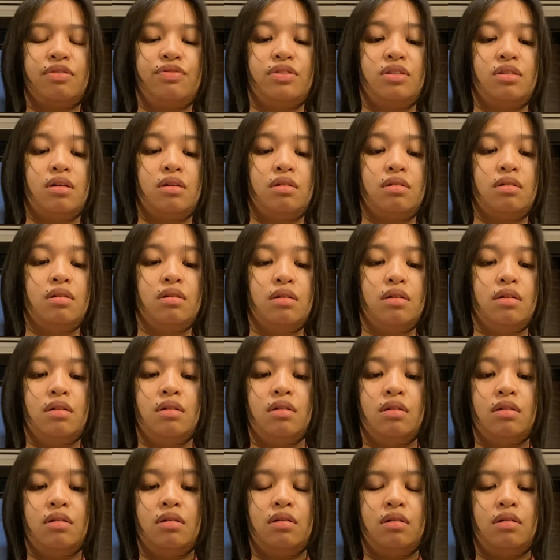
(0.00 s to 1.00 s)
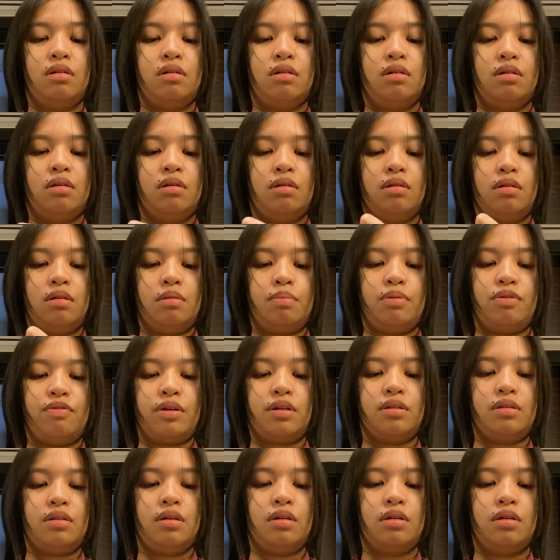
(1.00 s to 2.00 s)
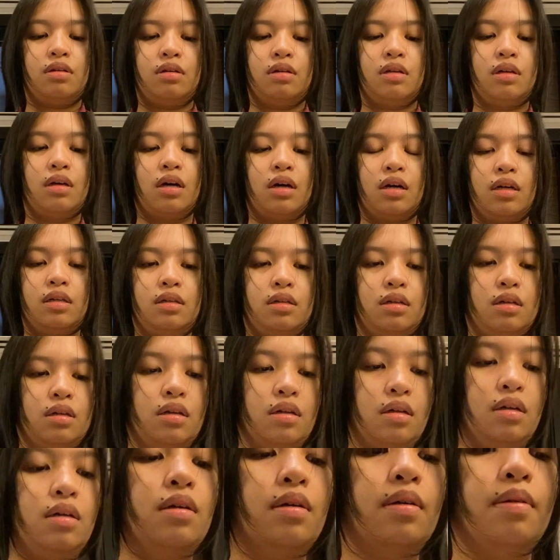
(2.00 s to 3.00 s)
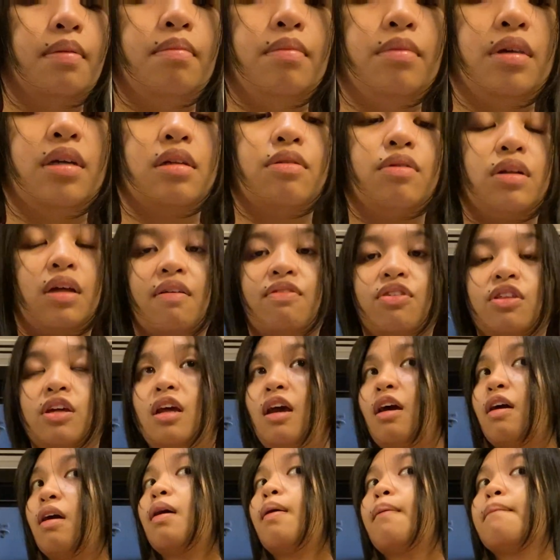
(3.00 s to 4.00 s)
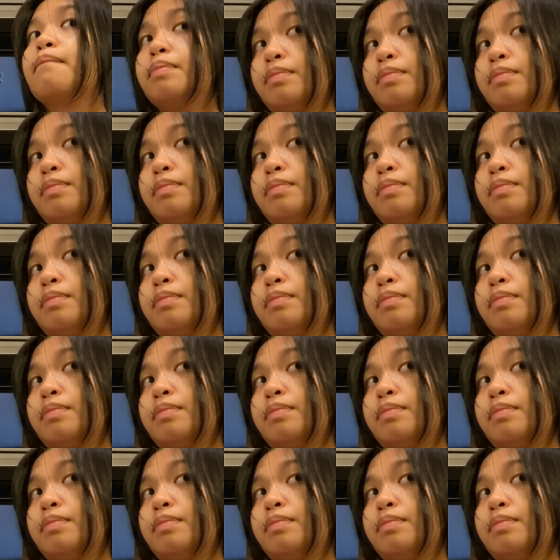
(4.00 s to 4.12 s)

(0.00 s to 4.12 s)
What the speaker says: just make sure yours are and not like mine.